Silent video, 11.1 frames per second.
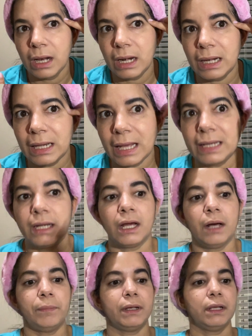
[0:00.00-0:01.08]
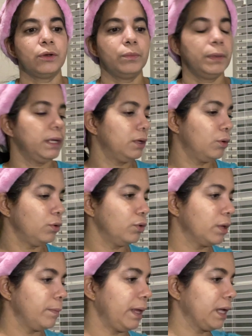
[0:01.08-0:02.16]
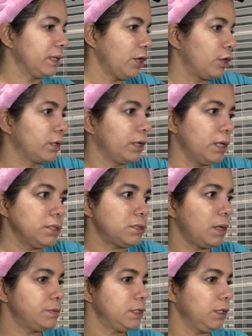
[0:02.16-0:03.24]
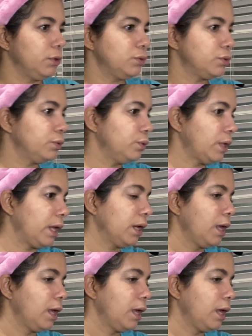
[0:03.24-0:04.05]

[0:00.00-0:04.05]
lighten up a little bit or you can make it darker. It's up to you to do that.